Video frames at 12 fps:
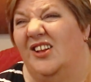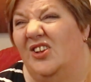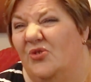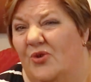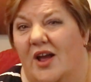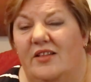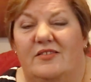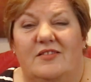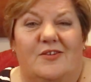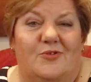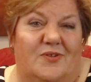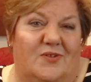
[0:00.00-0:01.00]
granted,
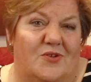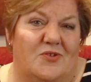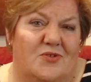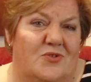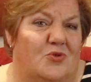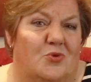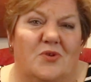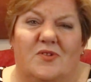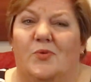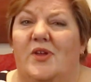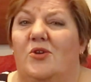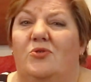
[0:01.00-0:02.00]
there are certain talks
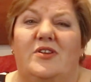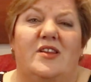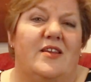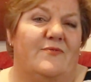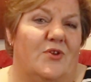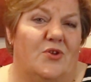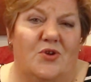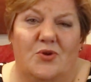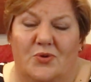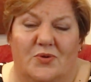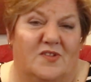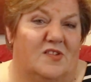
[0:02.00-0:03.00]
where you'll never
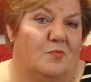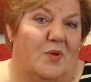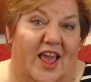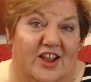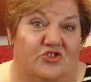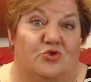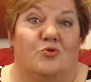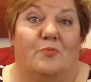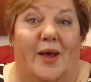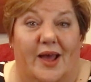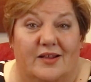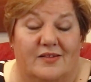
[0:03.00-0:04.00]
use splash or
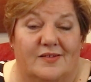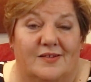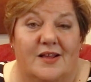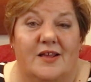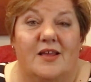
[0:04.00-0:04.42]
buzz,